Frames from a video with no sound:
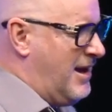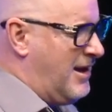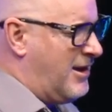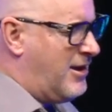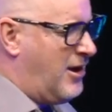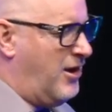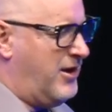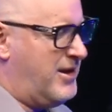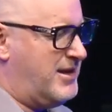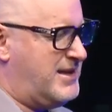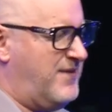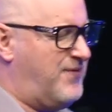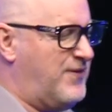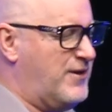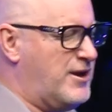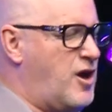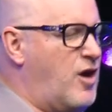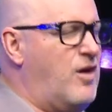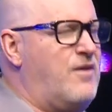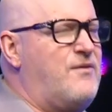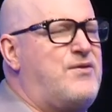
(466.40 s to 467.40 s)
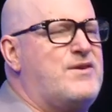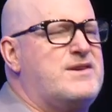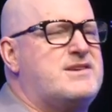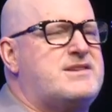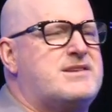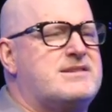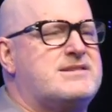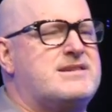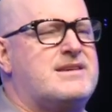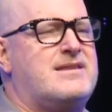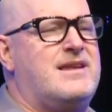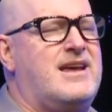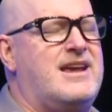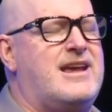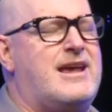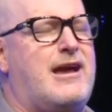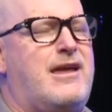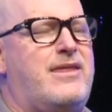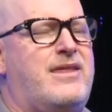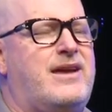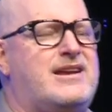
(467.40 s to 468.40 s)
go to different conferences and they,
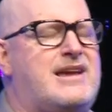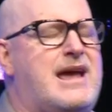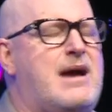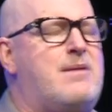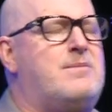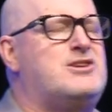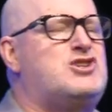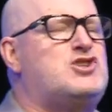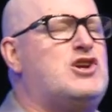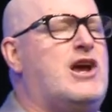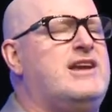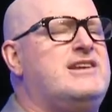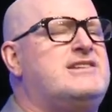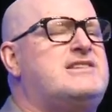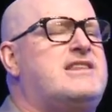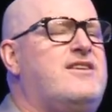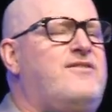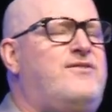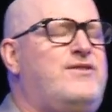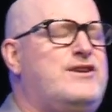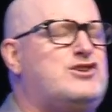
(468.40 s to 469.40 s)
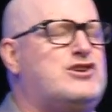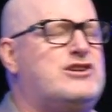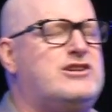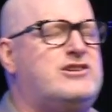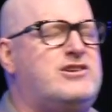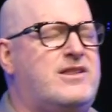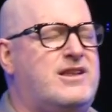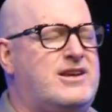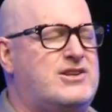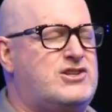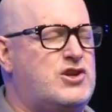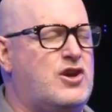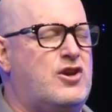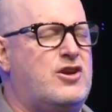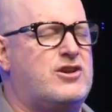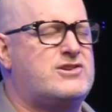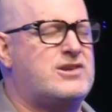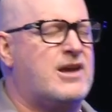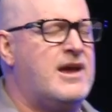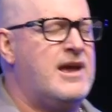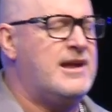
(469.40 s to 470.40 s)
they come and change their vision to their
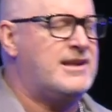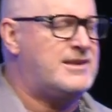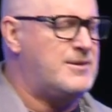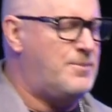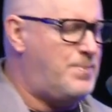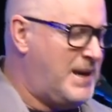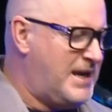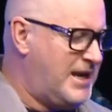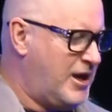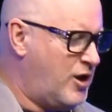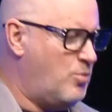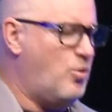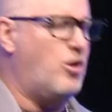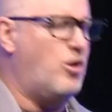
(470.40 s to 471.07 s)
church depending on